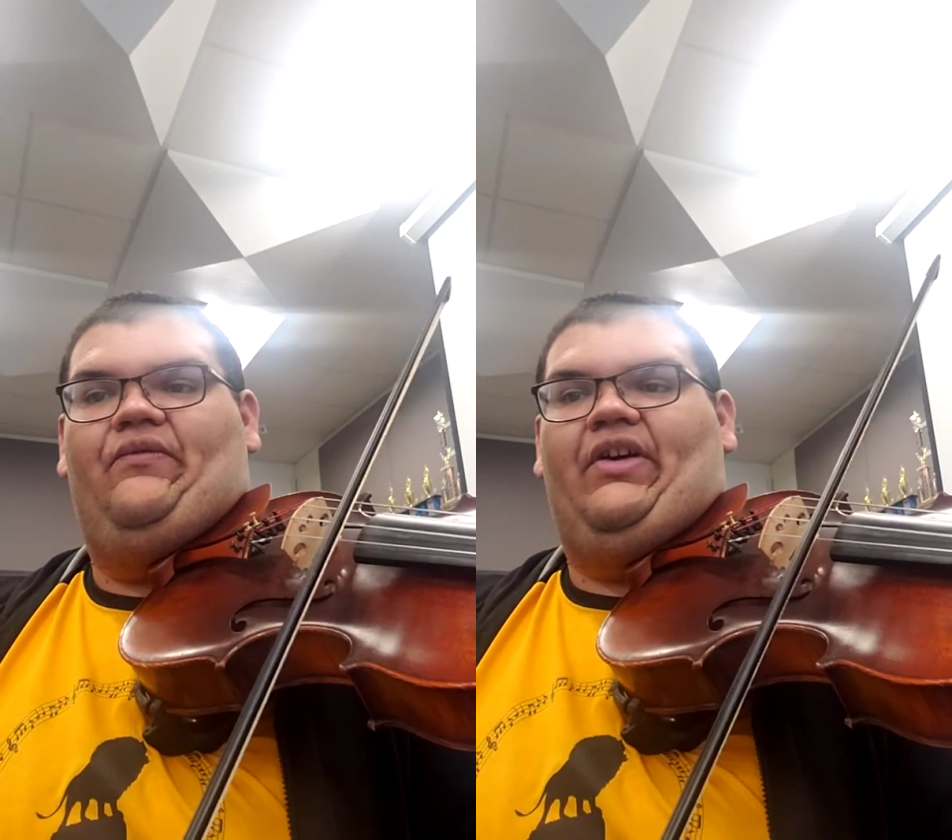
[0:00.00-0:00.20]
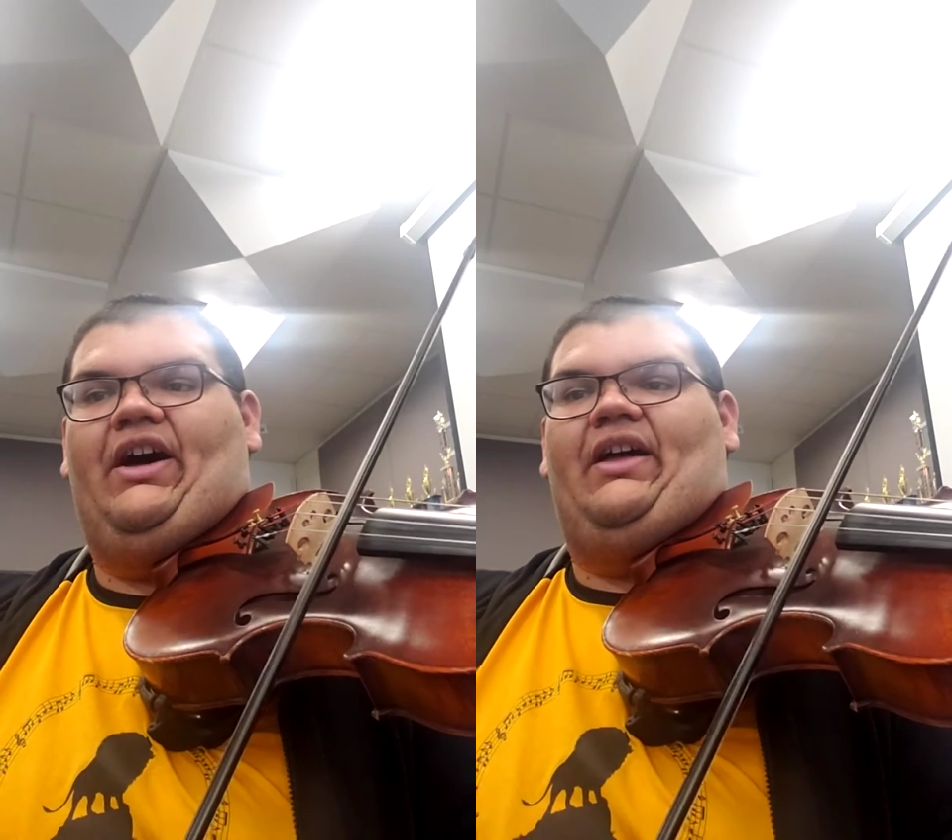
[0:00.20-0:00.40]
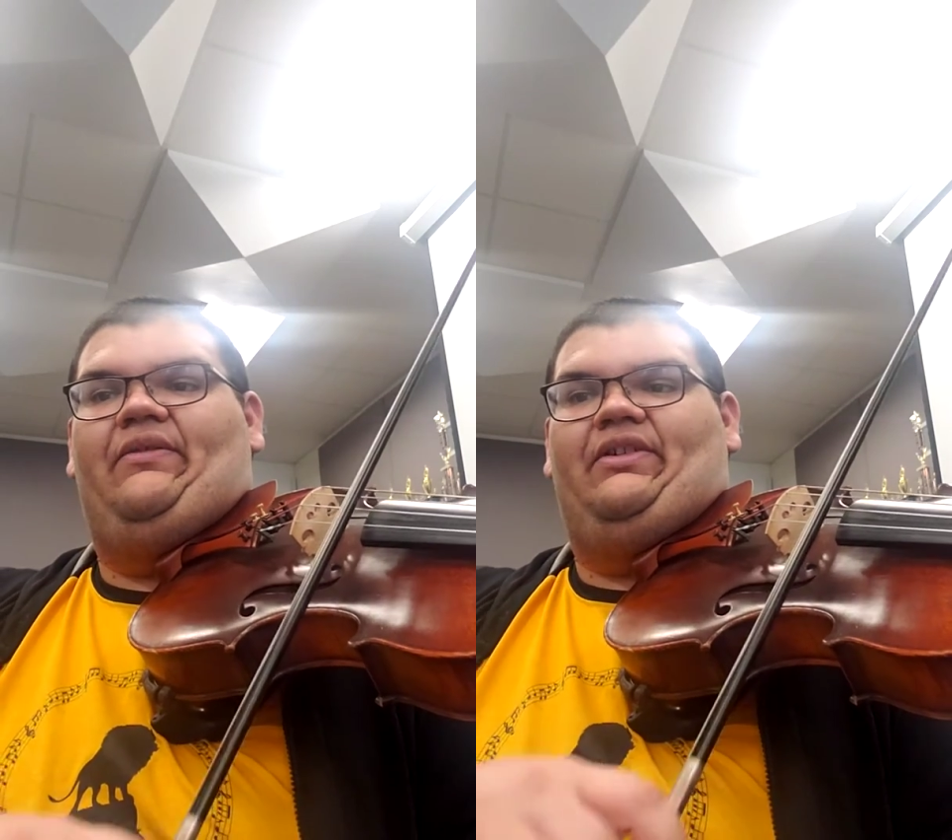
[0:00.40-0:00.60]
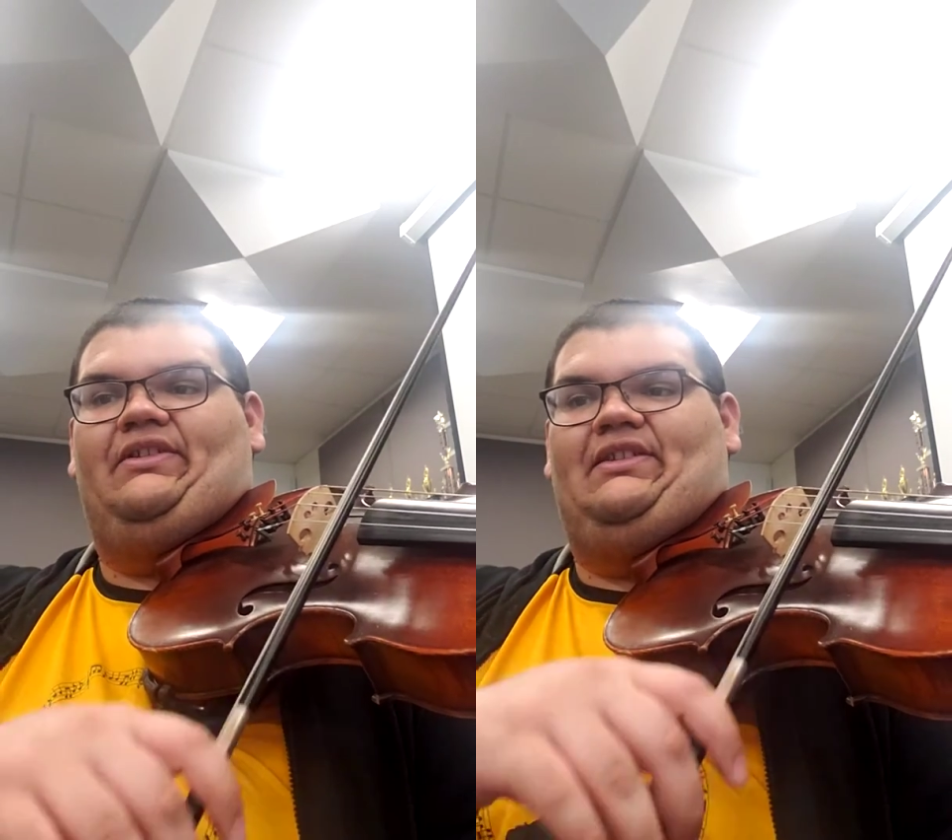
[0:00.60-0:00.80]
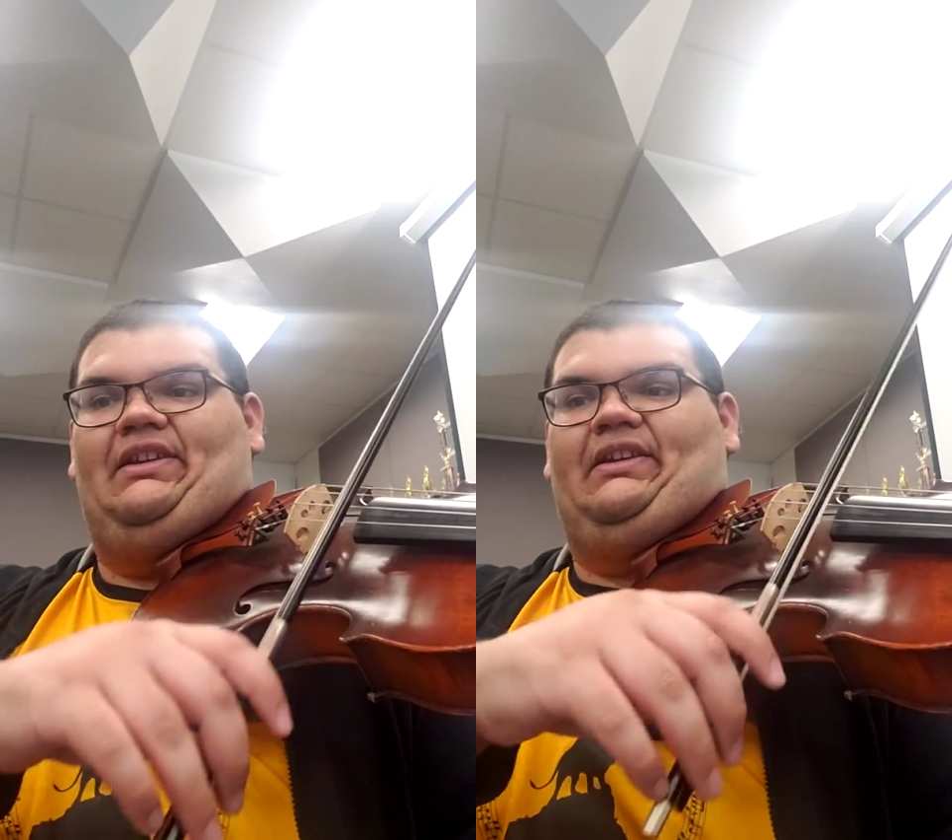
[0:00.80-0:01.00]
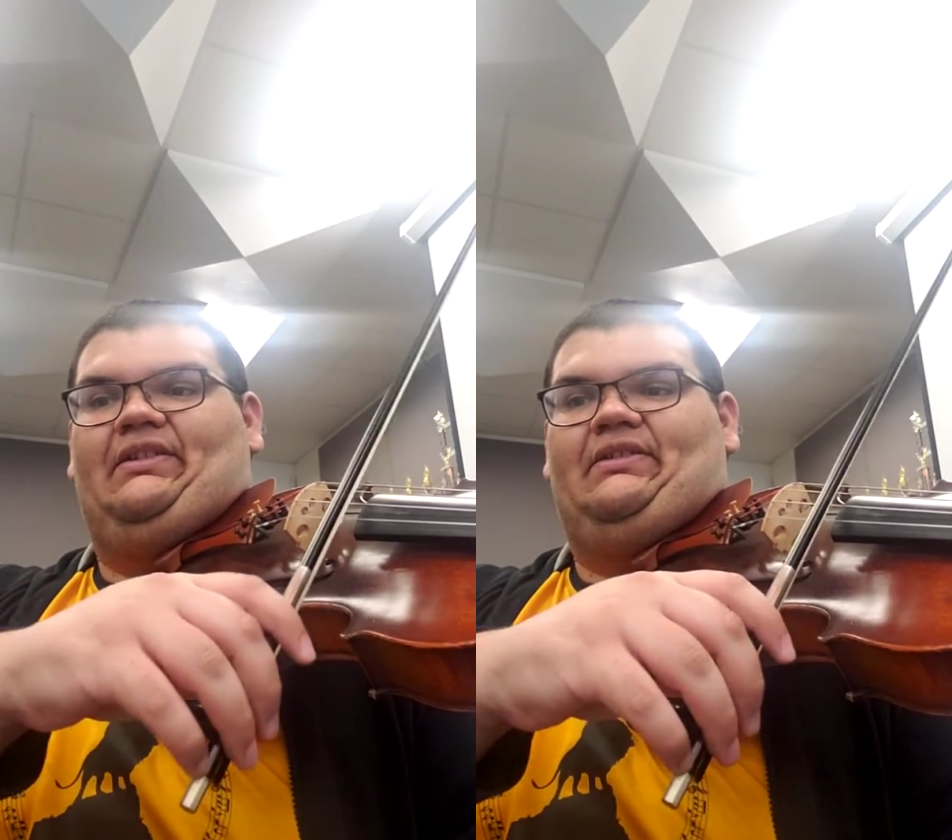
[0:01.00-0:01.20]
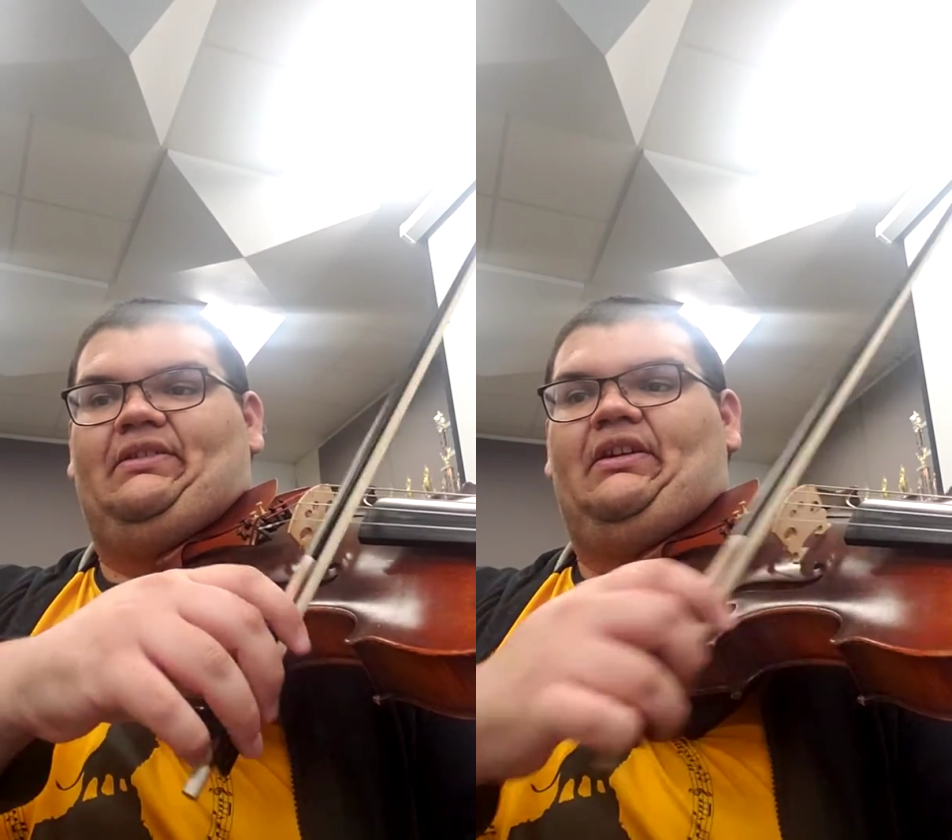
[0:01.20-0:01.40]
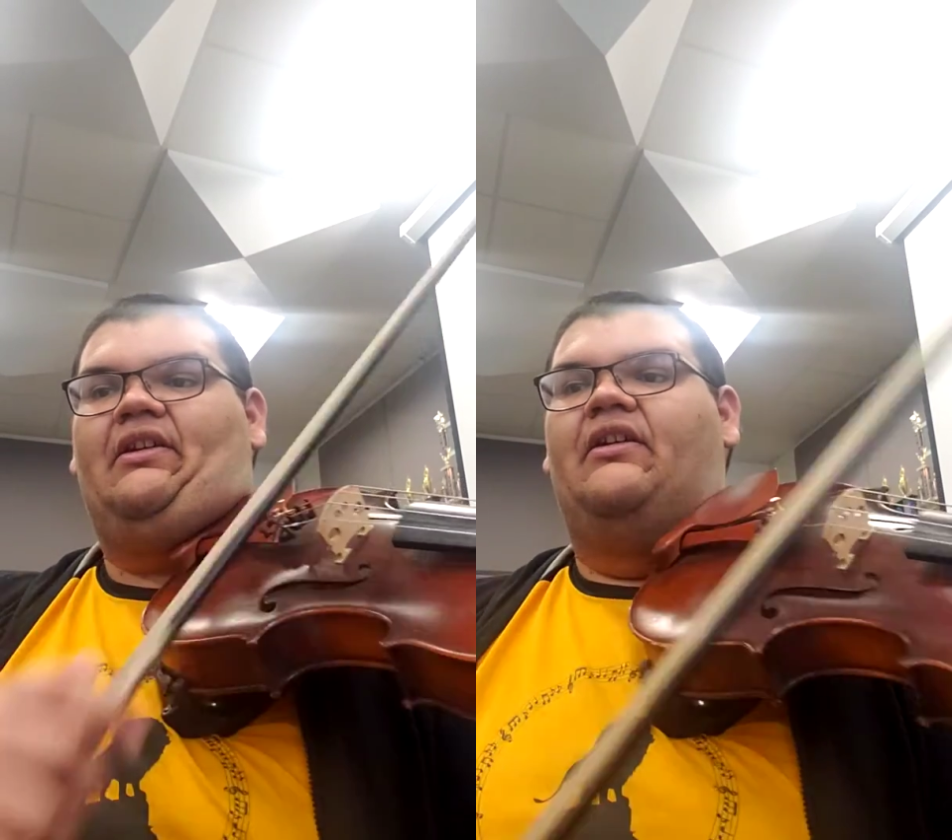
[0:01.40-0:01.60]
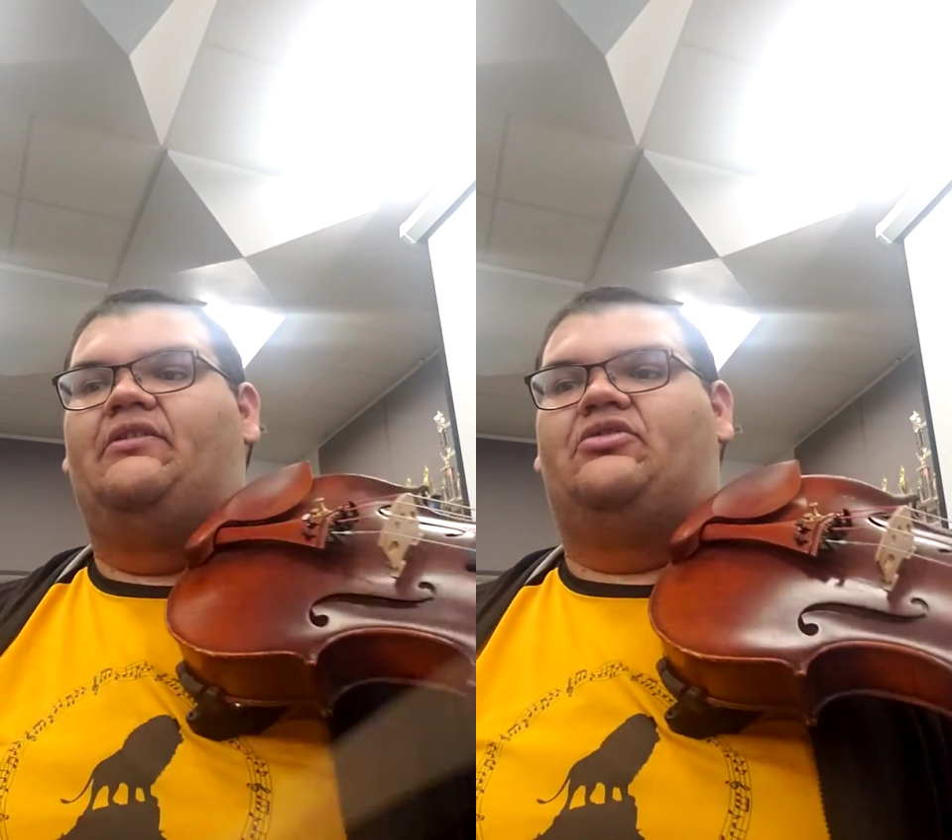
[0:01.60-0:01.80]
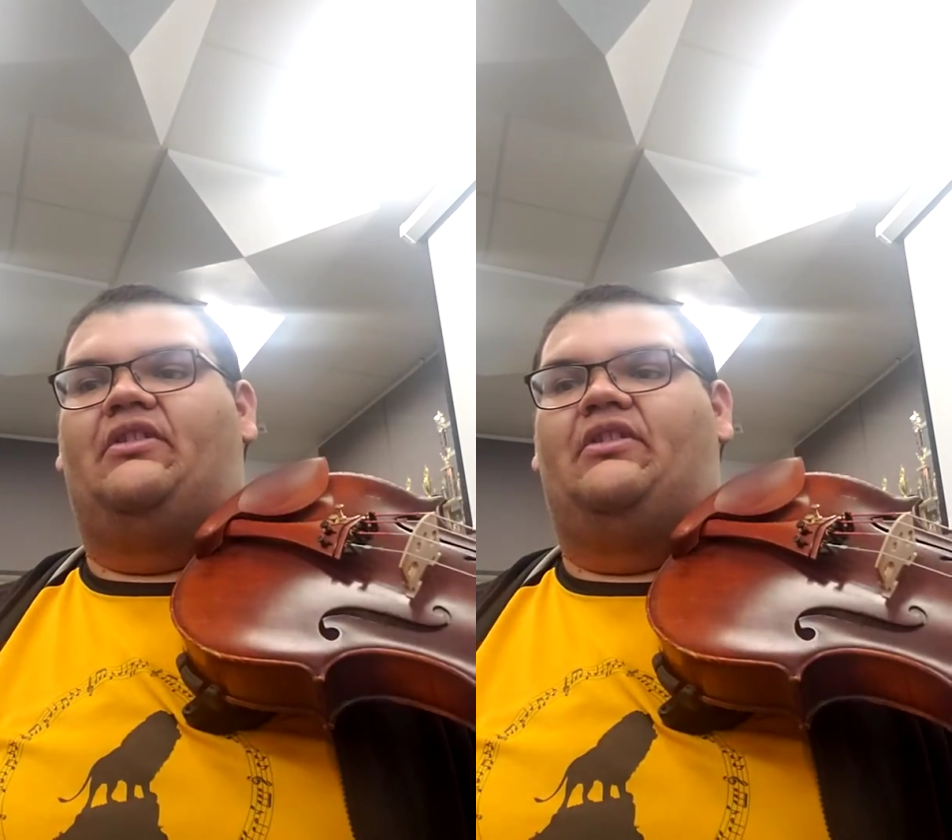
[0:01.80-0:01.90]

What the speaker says: 5, 6. So